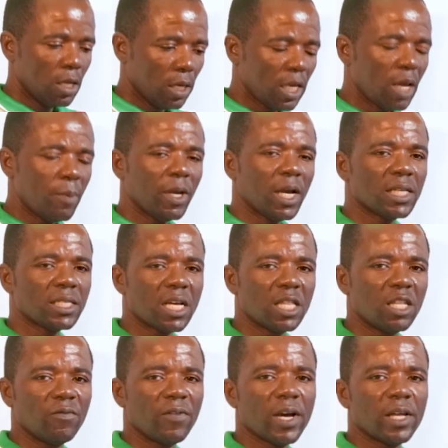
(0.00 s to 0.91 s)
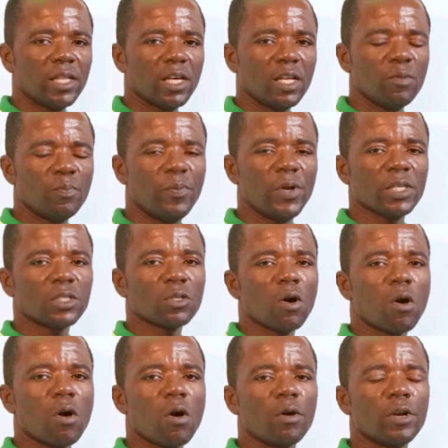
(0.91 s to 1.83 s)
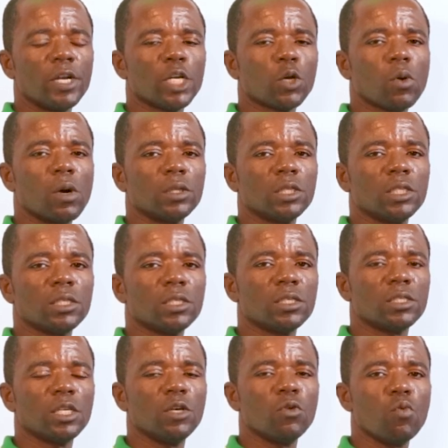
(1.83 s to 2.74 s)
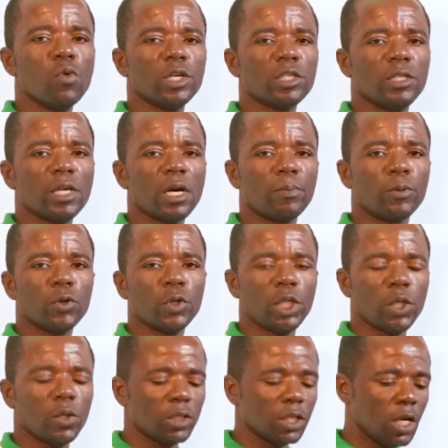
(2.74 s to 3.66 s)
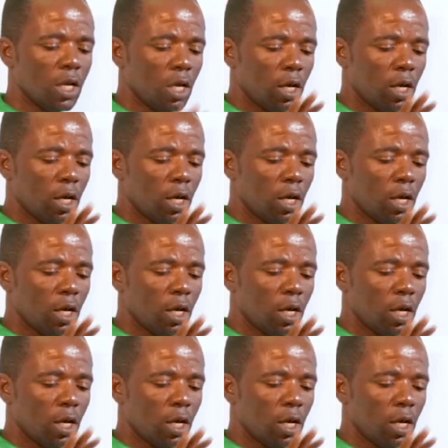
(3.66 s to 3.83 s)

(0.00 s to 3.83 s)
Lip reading: Chemicals are divided based on the quantities in which they are produced.